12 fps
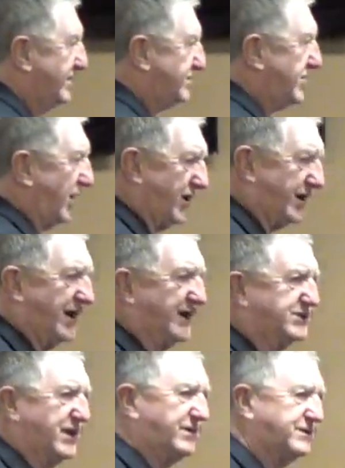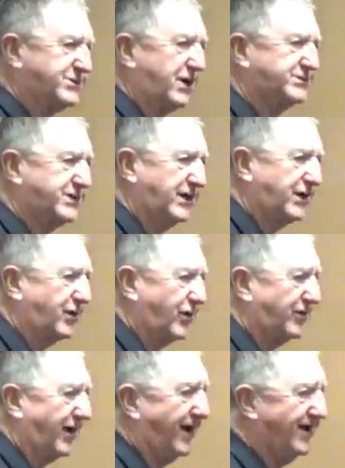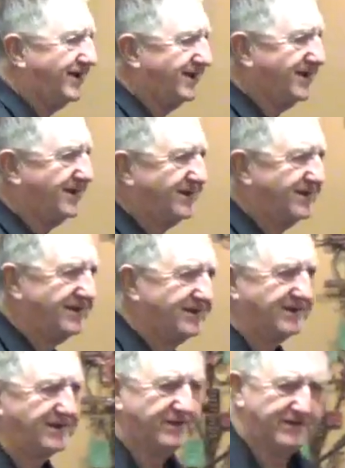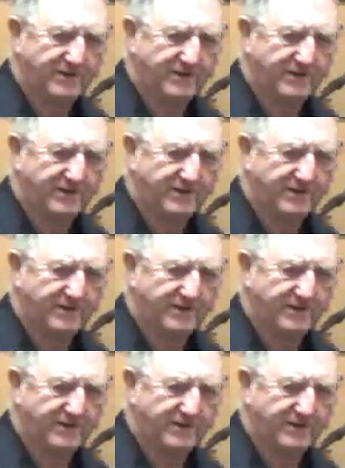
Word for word: Still look at each other and start seeing the glory. Can